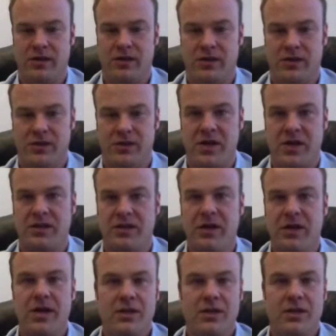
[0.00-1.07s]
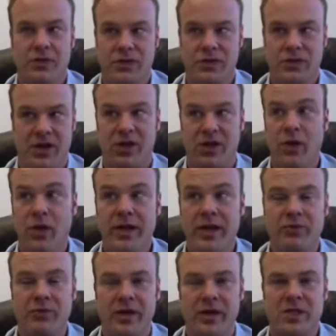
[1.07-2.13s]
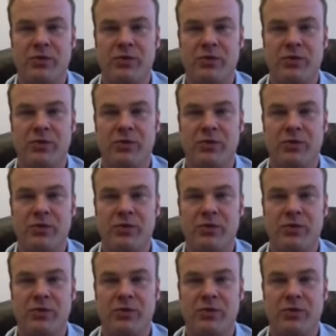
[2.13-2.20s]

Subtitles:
site to sell wedding rings,